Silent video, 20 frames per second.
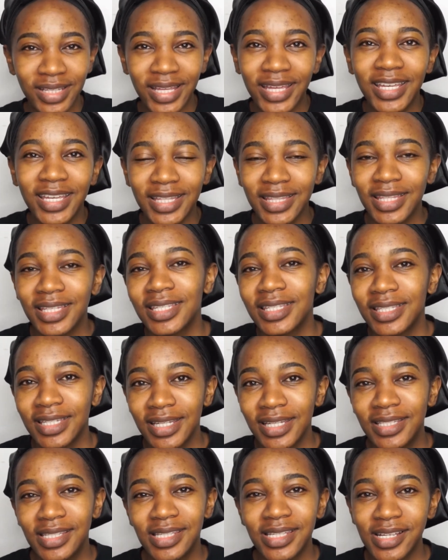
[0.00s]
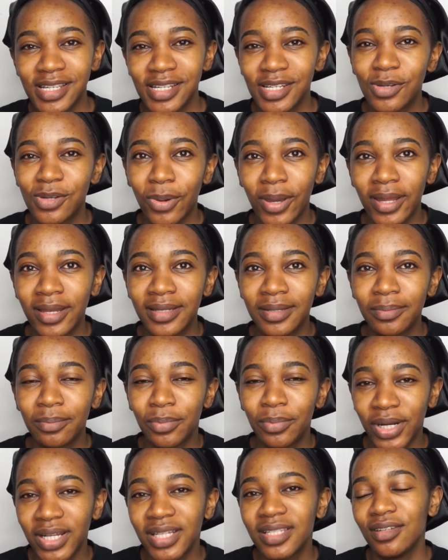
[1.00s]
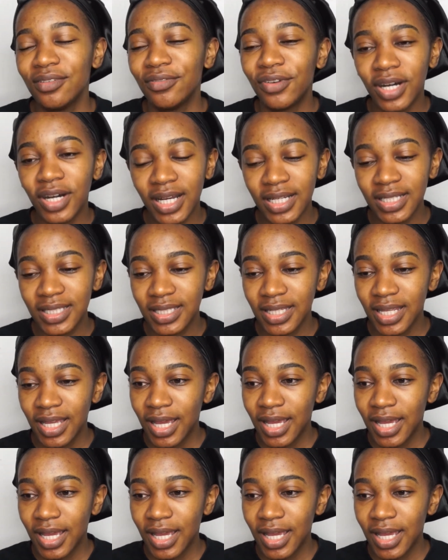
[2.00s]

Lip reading: like in the States. It's actually quite pricey for us.